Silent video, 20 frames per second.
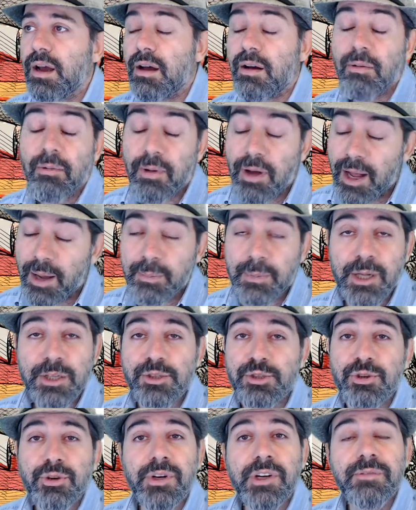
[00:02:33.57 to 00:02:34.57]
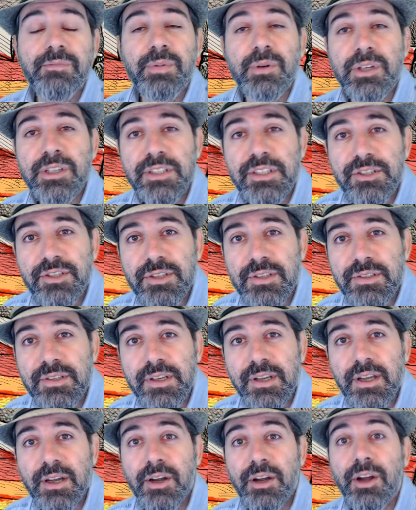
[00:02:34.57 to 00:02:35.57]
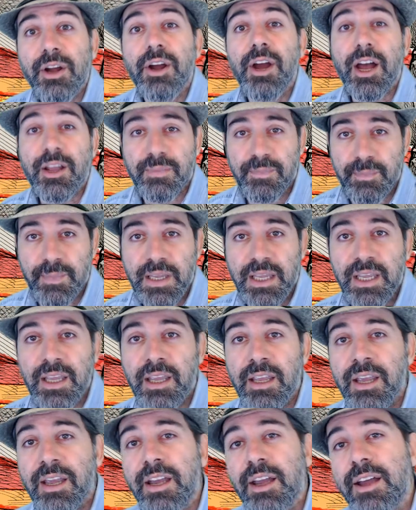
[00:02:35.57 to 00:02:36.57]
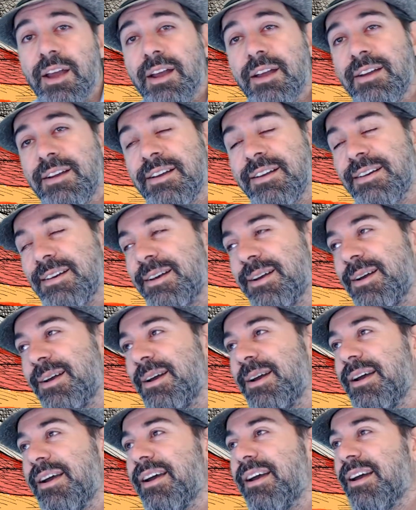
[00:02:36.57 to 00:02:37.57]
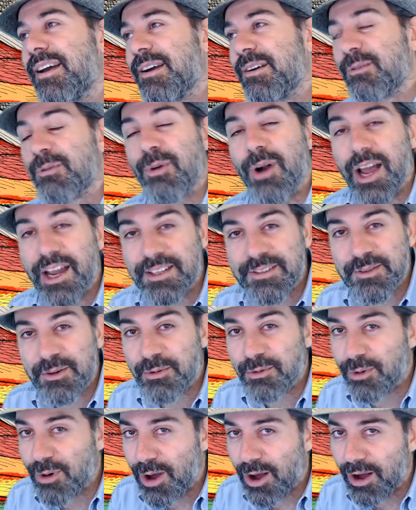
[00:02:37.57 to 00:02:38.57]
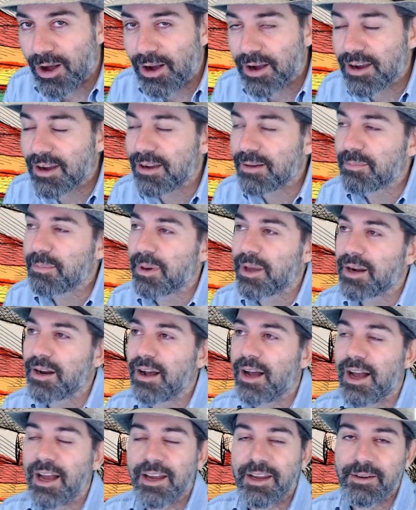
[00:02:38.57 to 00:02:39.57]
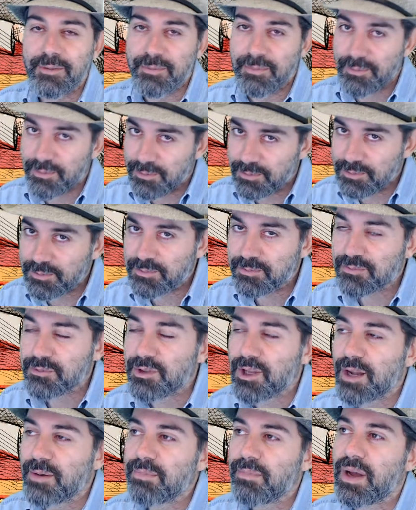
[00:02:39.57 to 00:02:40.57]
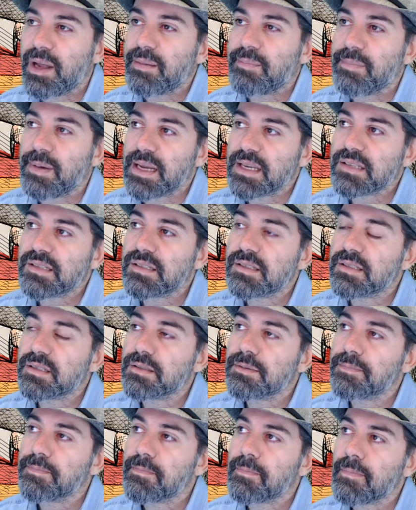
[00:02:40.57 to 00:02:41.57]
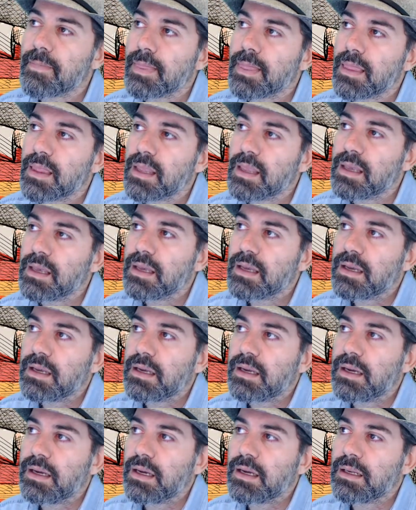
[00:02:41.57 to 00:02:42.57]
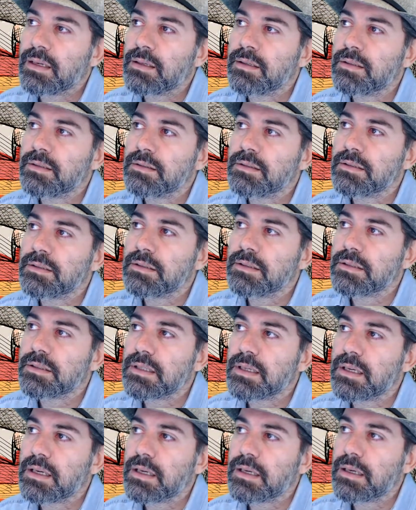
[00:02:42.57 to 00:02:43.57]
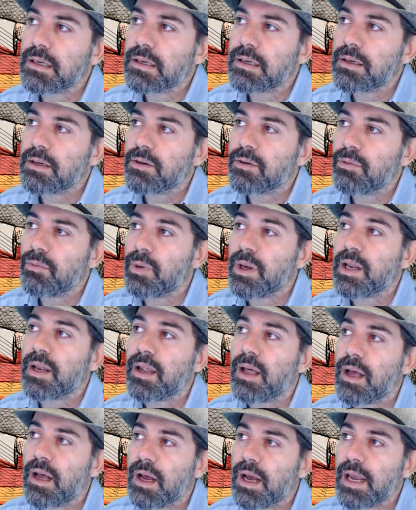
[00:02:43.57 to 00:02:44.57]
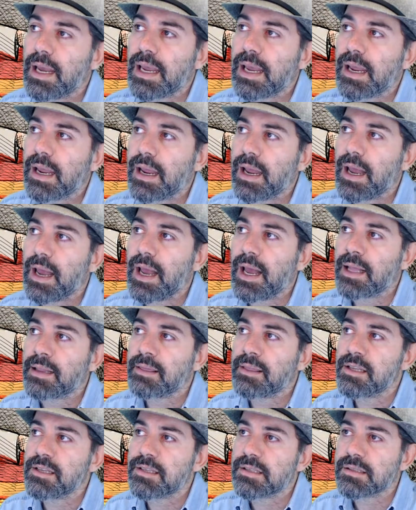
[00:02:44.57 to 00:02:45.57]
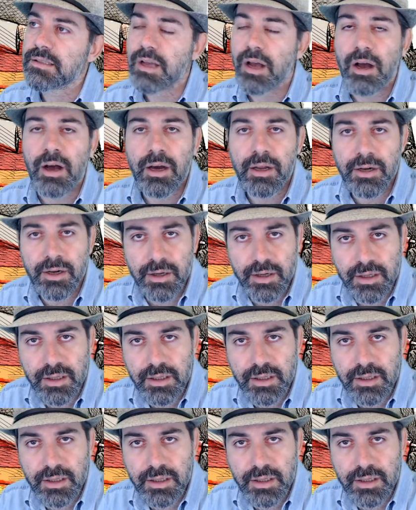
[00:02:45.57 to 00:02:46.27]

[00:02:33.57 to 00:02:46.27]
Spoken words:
I'm not sure if politicians got me right or wrong, but I done my best. And well, I had this honor